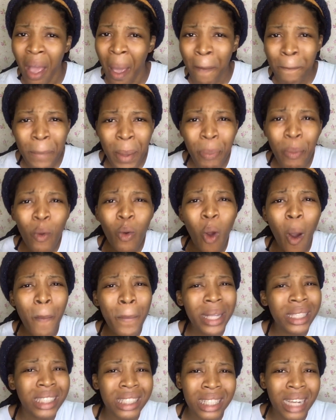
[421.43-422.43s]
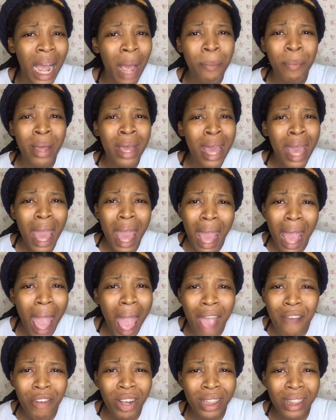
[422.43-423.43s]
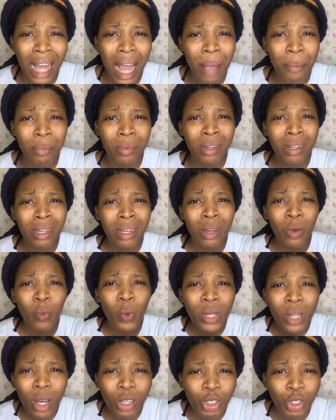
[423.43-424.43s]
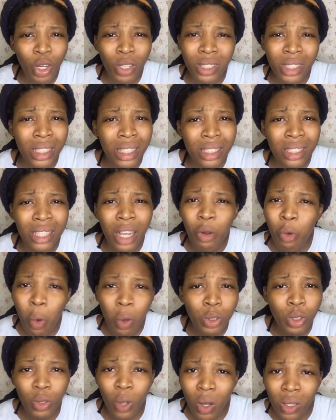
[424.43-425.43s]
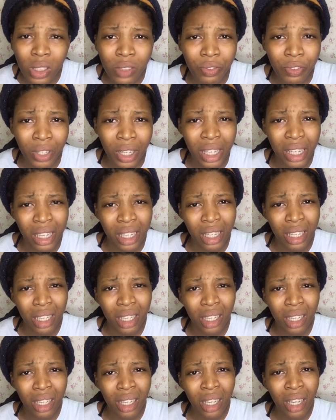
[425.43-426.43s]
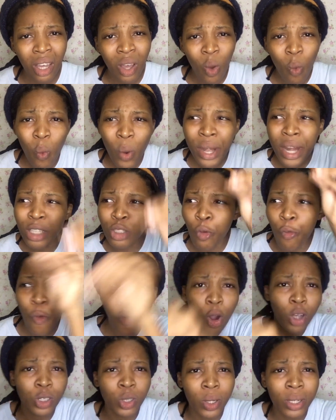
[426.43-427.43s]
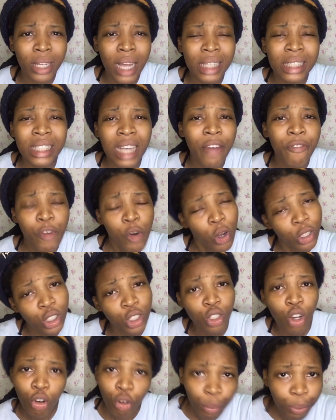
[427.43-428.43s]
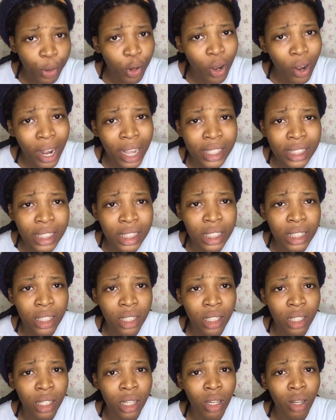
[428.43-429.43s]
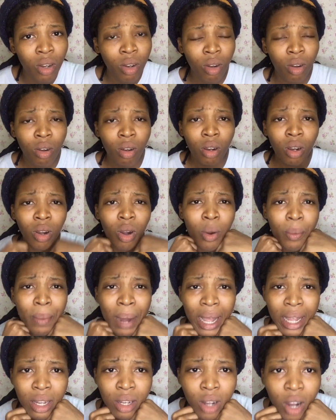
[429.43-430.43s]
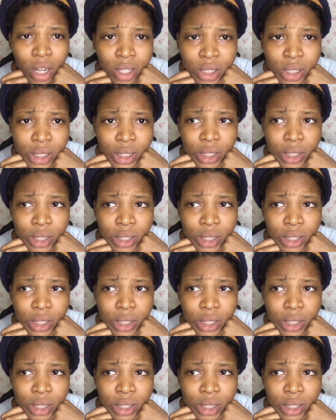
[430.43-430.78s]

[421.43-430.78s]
People commit crime every time. Without justice, they go scot-free. We need to focus on that. They are focusing on cryptocurrency. Oh my God.